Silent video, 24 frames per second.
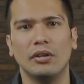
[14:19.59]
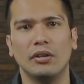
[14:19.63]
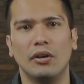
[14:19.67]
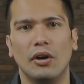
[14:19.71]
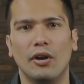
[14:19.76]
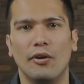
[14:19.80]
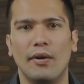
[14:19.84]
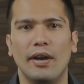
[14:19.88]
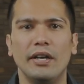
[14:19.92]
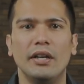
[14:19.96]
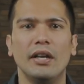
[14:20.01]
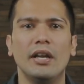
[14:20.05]

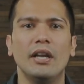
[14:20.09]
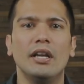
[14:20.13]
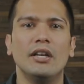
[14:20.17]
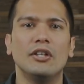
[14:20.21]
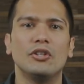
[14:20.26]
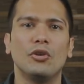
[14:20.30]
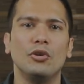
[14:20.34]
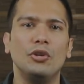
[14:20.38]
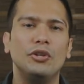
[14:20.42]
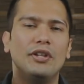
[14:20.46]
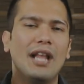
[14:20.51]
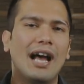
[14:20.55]
Alright,
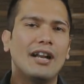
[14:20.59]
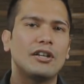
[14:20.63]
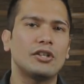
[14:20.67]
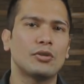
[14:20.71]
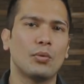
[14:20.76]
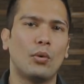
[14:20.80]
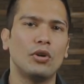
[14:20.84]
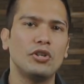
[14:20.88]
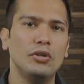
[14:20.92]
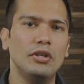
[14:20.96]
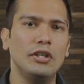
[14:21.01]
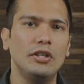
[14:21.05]
so that's
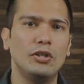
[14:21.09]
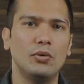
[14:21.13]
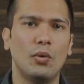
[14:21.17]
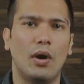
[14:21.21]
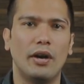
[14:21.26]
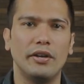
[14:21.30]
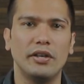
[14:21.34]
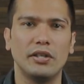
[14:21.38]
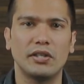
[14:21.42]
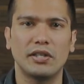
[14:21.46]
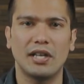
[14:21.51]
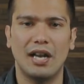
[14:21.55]
what you need to
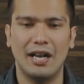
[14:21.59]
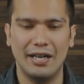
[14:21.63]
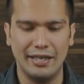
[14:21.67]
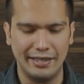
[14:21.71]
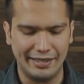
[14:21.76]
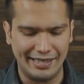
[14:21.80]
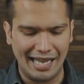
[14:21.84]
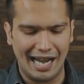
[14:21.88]
understand.